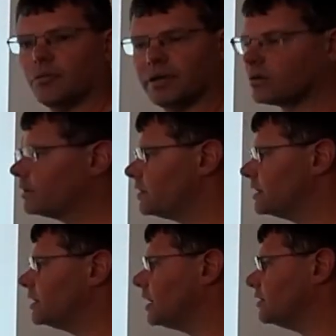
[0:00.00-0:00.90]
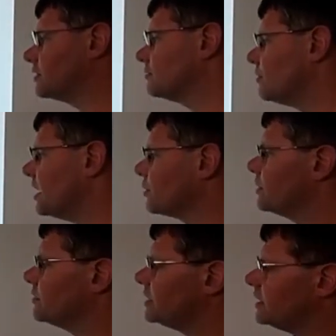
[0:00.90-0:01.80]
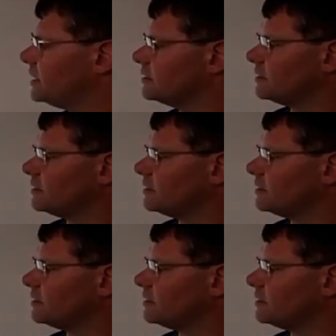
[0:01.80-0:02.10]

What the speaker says: will be a query, and you can write a query in